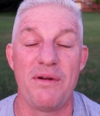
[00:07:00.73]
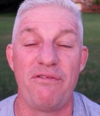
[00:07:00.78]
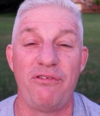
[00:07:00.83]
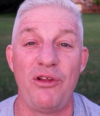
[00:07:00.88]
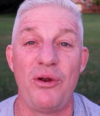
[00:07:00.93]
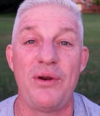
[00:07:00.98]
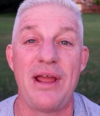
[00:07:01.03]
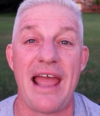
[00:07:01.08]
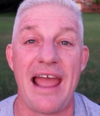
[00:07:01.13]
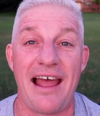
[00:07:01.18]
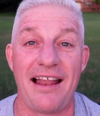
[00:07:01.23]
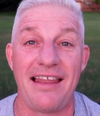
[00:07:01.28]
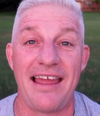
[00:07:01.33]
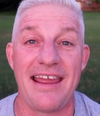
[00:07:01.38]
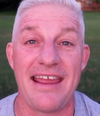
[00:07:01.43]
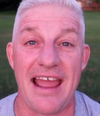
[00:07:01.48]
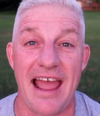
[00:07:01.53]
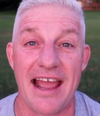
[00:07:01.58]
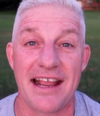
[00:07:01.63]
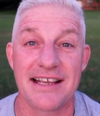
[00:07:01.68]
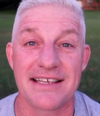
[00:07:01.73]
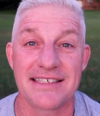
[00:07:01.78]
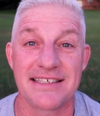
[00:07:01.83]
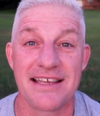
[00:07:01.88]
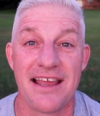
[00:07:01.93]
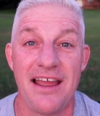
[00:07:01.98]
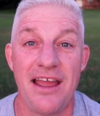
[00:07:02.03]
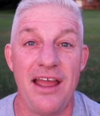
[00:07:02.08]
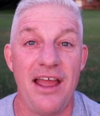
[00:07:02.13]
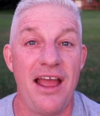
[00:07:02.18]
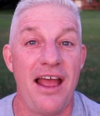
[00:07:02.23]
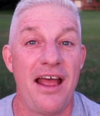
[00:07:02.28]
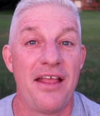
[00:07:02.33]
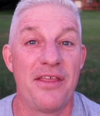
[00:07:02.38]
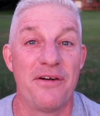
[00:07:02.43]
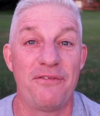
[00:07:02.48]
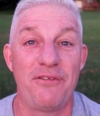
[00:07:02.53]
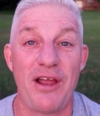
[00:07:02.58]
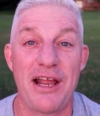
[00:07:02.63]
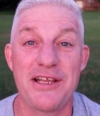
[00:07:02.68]
We flew to L A X.
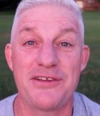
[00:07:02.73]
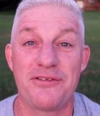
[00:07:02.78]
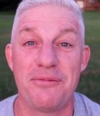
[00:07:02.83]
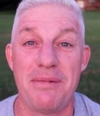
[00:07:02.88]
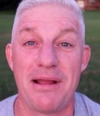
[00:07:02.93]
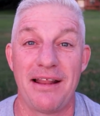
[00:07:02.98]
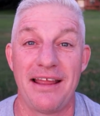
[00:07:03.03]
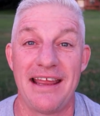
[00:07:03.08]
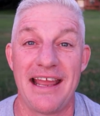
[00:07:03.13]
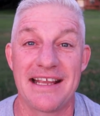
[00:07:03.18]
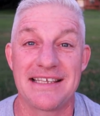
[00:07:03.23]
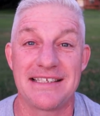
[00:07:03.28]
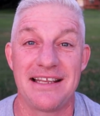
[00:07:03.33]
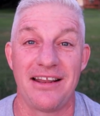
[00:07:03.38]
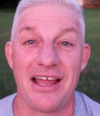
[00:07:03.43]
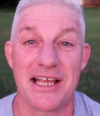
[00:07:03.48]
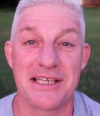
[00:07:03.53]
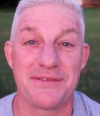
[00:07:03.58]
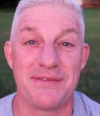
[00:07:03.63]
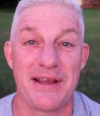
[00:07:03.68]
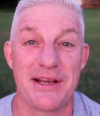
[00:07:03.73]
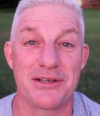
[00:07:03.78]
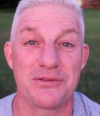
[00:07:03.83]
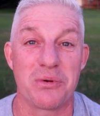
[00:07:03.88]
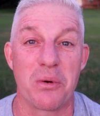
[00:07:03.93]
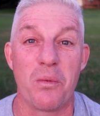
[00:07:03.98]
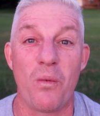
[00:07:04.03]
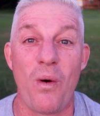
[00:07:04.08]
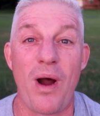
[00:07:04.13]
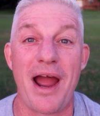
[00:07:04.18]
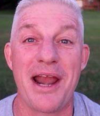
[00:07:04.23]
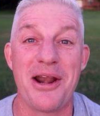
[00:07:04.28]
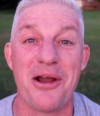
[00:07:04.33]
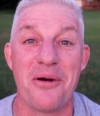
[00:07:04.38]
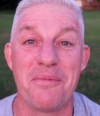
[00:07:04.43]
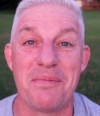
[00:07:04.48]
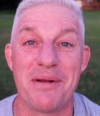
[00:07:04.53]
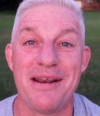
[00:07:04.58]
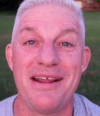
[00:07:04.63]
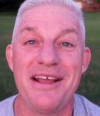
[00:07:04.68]
The flights from L A X to Las Vegas were wide
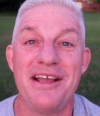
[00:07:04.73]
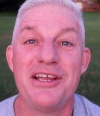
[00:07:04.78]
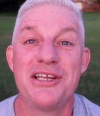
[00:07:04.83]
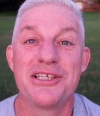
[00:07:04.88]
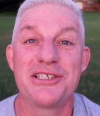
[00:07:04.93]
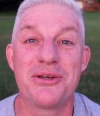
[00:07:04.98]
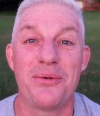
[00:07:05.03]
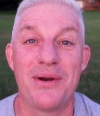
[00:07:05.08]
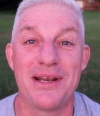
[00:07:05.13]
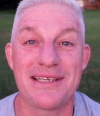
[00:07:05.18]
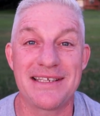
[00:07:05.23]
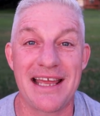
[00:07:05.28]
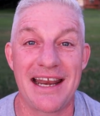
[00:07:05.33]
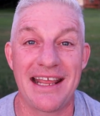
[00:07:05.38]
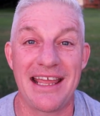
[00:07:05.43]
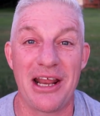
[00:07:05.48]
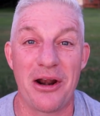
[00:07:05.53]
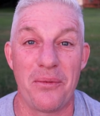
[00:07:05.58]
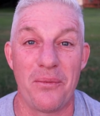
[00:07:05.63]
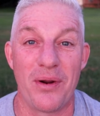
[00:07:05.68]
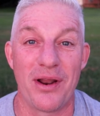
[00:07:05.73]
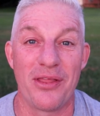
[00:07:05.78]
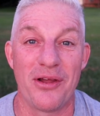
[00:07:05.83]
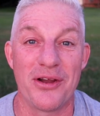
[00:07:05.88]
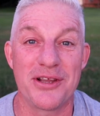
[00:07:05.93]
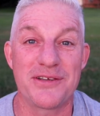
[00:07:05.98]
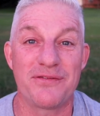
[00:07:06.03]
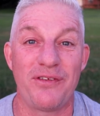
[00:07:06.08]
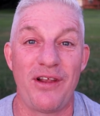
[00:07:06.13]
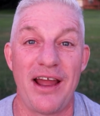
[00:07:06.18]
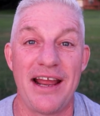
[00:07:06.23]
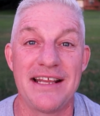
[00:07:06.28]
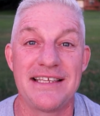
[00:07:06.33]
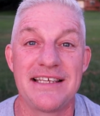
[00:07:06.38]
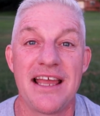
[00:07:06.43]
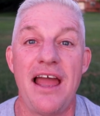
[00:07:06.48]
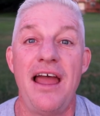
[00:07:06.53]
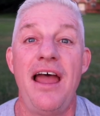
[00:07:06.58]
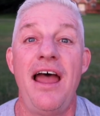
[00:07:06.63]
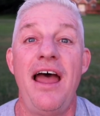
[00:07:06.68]
open, so we decided to get on one of those
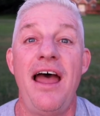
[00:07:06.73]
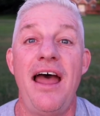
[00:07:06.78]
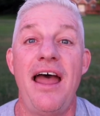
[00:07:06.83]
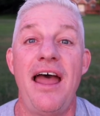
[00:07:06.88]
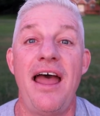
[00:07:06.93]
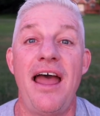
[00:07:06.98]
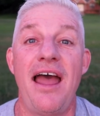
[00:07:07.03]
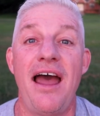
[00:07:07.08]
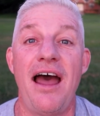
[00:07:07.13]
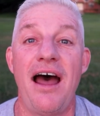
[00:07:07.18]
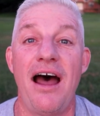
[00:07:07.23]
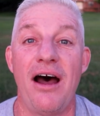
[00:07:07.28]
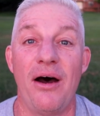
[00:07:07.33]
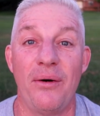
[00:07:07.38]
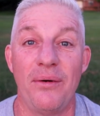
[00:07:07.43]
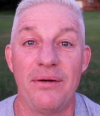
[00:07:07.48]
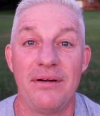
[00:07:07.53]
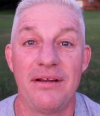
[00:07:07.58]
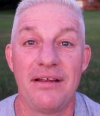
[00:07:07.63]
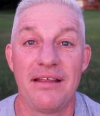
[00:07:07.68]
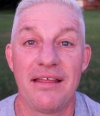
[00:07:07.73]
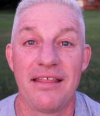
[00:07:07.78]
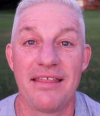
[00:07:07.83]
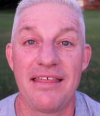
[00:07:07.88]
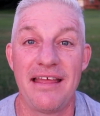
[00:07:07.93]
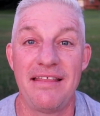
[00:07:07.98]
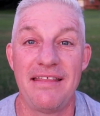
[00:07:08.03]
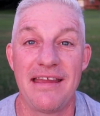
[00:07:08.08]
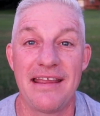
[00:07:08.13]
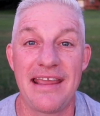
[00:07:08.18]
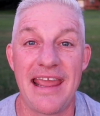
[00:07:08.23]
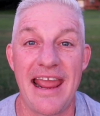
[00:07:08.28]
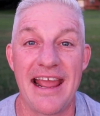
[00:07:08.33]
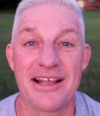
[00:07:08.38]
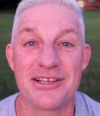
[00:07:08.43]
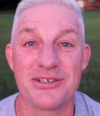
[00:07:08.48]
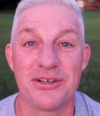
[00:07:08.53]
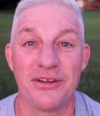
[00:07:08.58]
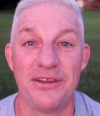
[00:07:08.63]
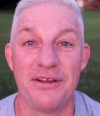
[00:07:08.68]
flights. Oh, then they
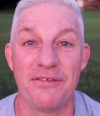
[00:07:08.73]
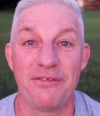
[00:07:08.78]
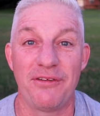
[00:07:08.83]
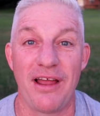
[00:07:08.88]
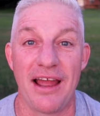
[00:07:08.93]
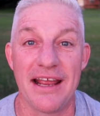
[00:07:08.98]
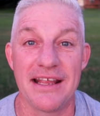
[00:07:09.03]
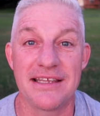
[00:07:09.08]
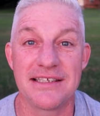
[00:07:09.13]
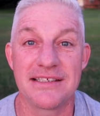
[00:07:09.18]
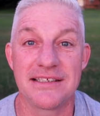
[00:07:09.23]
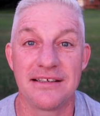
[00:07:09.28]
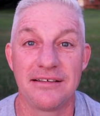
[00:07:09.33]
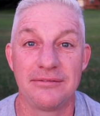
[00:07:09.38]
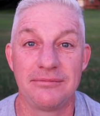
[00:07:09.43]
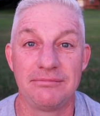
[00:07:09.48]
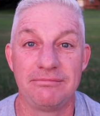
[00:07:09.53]
canceled the flights.